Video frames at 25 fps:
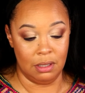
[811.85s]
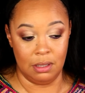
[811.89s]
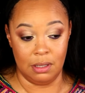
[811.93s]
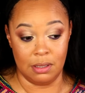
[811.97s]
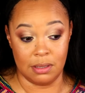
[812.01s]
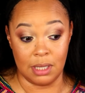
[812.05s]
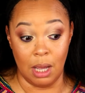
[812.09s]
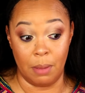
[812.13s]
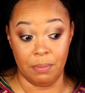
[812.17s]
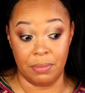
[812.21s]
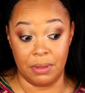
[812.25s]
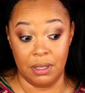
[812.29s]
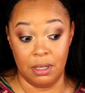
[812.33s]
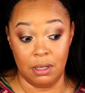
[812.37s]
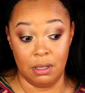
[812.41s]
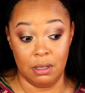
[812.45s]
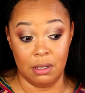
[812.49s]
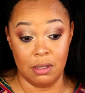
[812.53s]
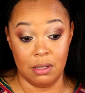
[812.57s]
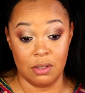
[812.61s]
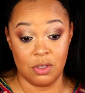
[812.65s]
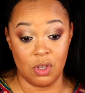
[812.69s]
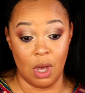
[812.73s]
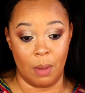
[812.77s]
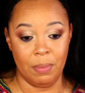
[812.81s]
So I'm
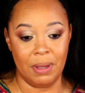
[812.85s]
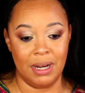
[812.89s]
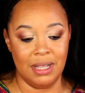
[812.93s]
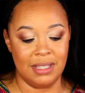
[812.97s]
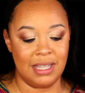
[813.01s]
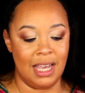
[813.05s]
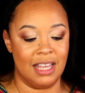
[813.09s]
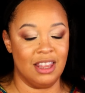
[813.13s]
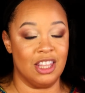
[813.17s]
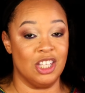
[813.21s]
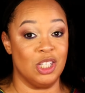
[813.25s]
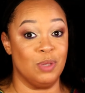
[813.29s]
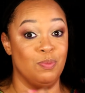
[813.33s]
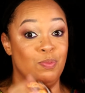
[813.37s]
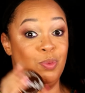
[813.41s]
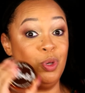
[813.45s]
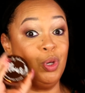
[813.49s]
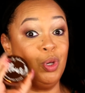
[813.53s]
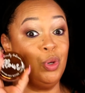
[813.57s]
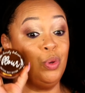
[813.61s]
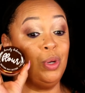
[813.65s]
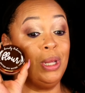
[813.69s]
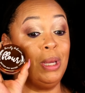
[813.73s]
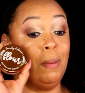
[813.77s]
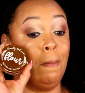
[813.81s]
gonna take this
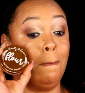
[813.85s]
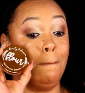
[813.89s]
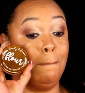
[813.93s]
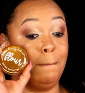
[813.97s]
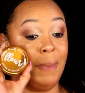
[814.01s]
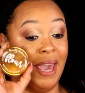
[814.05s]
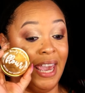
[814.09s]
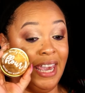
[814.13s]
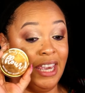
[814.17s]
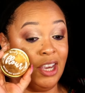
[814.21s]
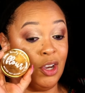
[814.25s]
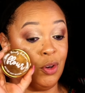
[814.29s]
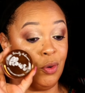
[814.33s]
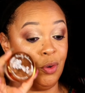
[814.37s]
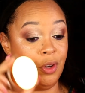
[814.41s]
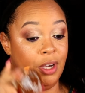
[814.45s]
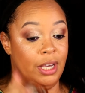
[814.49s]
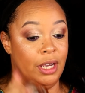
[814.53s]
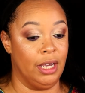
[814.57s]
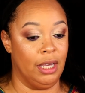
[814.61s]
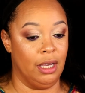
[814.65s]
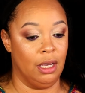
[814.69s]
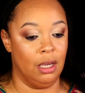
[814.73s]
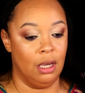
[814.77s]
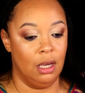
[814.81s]
Beauty Bakery